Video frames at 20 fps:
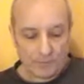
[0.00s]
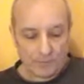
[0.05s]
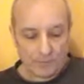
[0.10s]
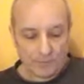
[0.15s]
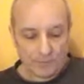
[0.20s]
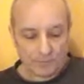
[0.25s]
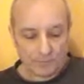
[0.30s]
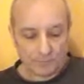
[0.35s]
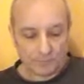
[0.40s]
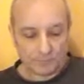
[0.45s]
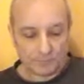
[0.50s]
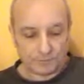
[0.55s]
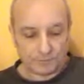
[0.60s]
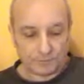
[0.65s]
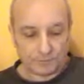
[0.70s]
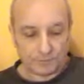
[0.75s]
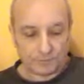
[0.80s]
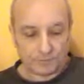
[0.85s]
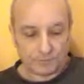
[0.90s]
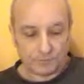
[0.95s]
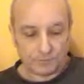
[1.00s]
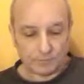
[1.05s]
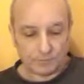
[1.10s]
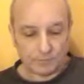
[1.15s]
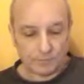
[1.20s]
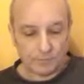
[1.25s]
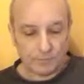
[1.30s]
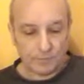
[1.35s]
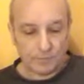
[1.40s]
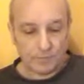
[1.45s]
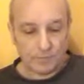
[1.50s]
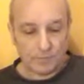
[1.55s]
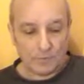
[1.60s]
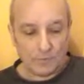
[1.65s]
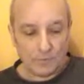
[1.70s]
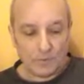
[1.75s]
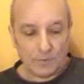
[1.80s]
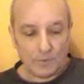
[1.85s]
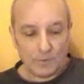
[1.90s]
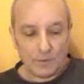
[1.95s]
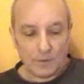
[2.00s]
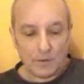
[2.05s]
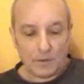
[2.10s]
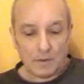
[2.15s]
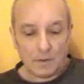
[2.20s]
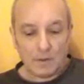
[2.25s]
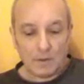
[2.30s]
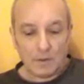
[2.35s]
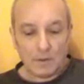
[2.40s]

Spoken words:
(silence)